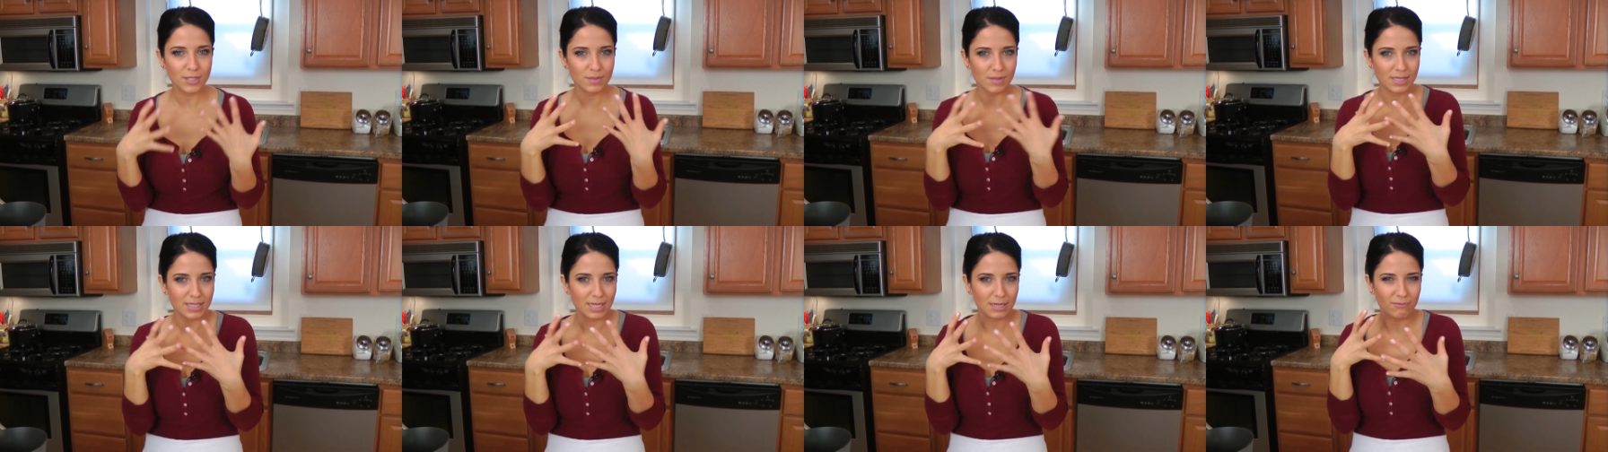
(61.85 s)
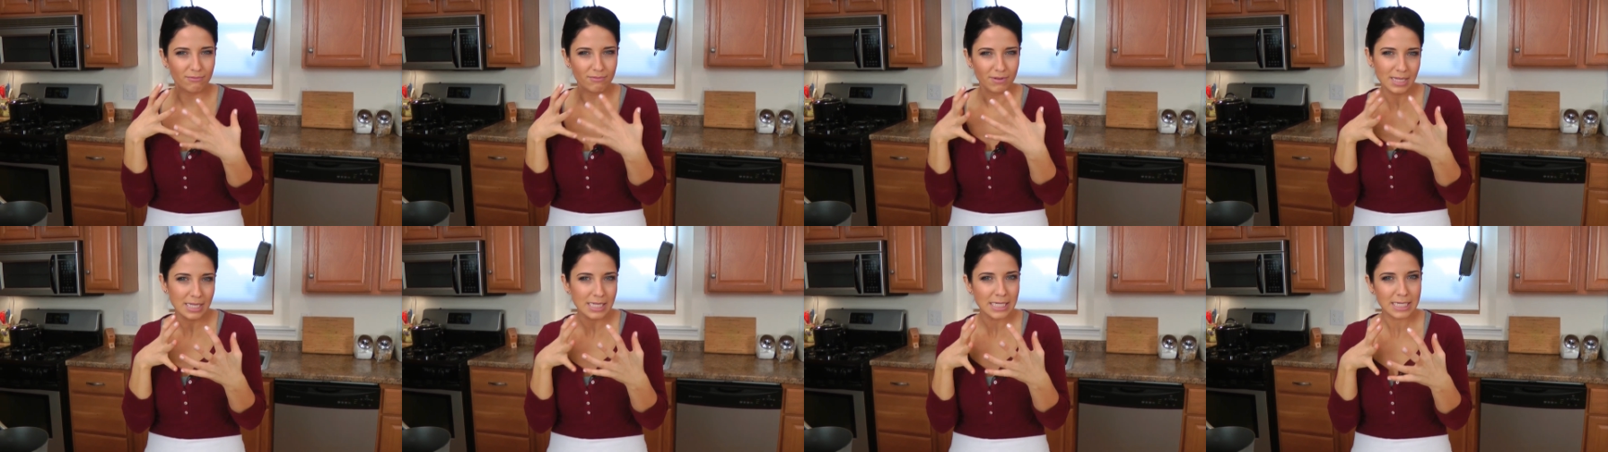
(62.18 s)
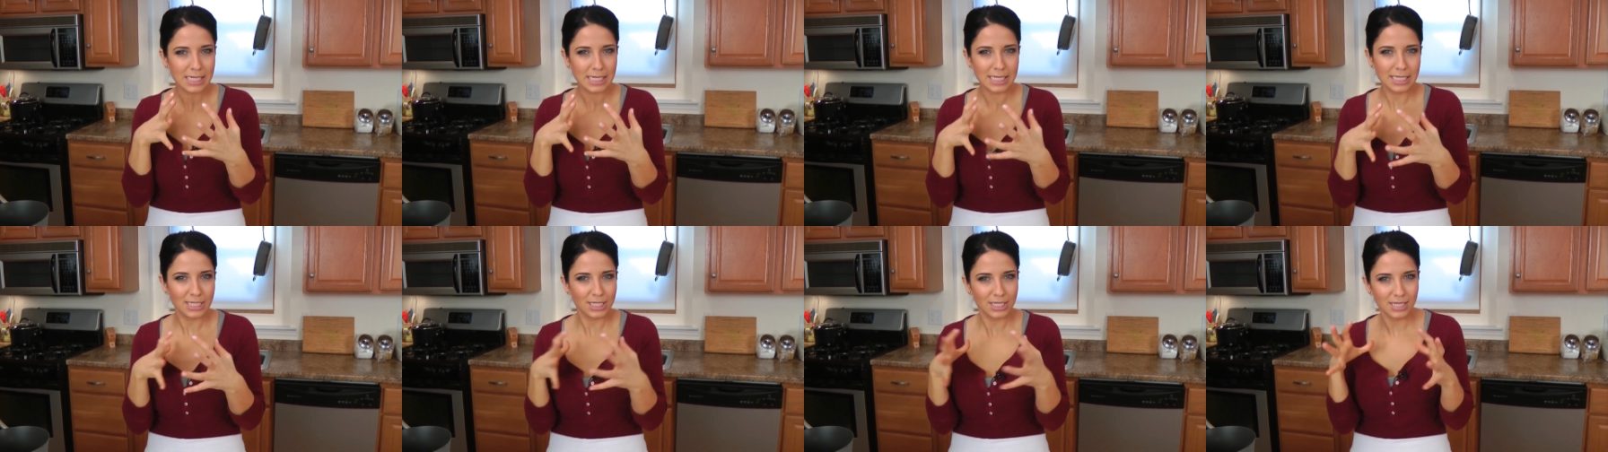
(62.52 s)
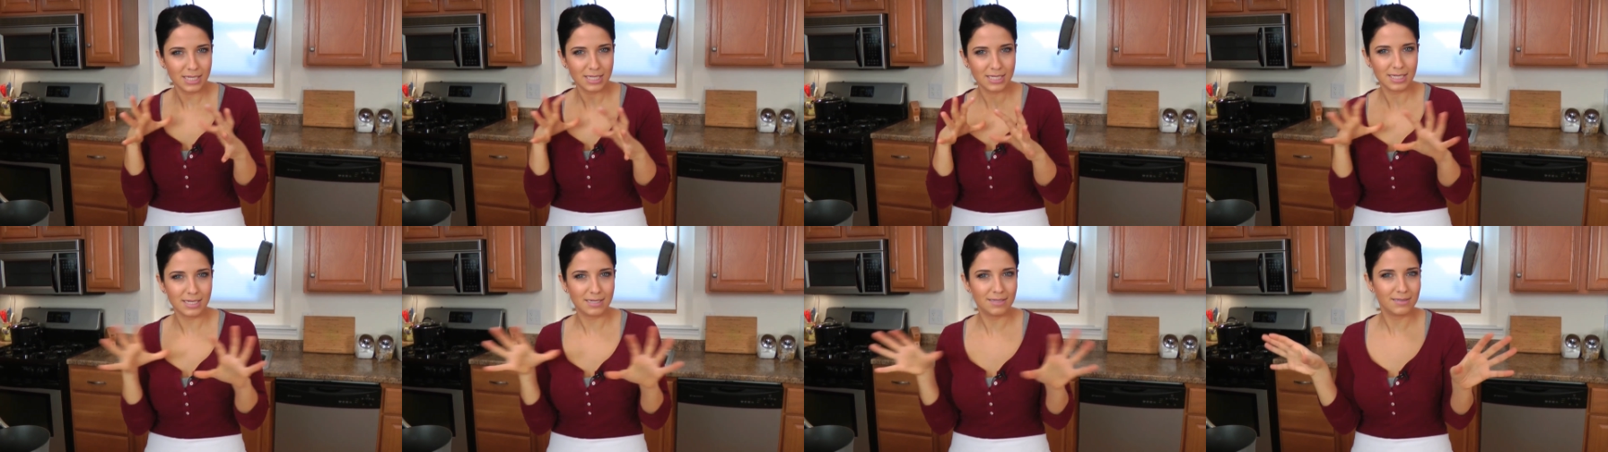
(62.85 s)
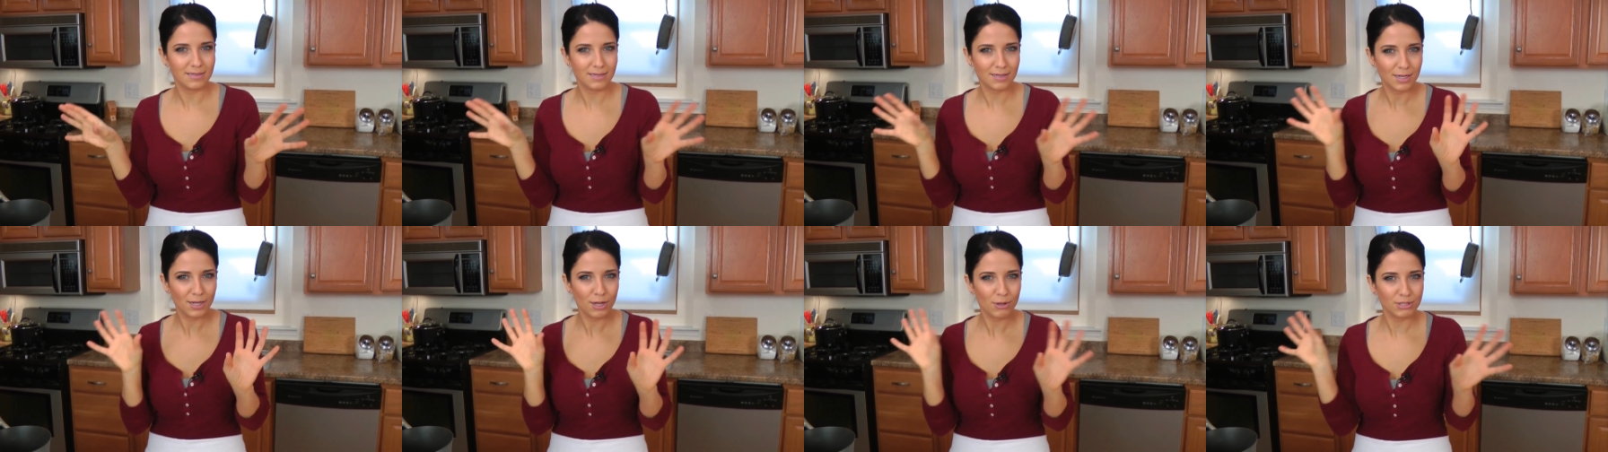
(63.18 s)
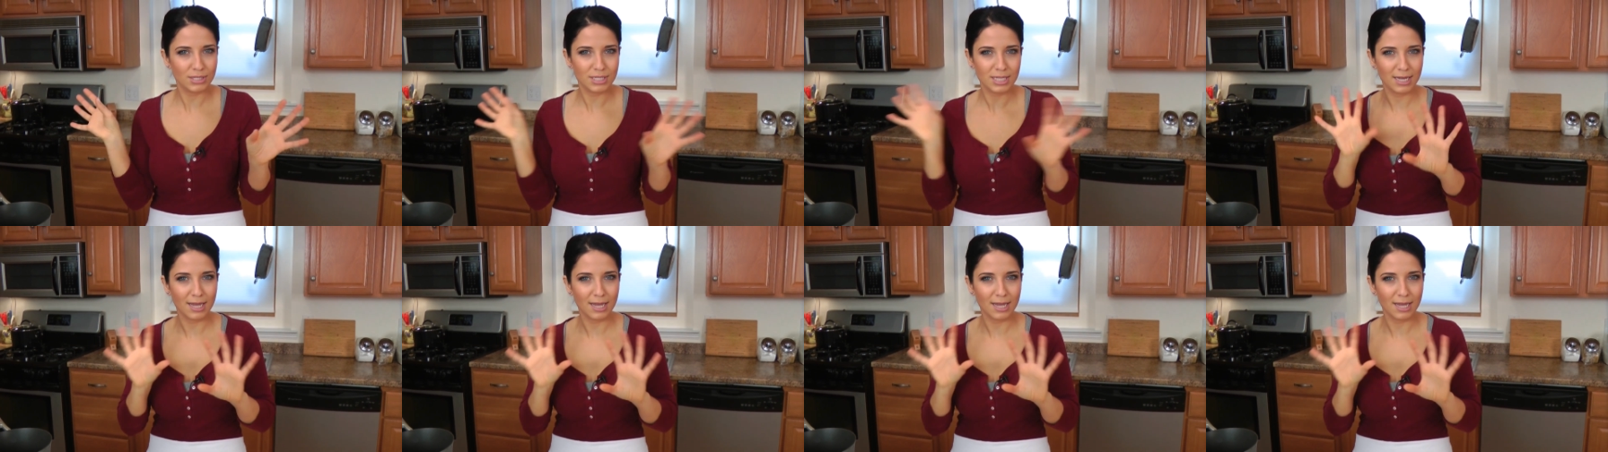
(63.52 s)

so it's like really delicious and goes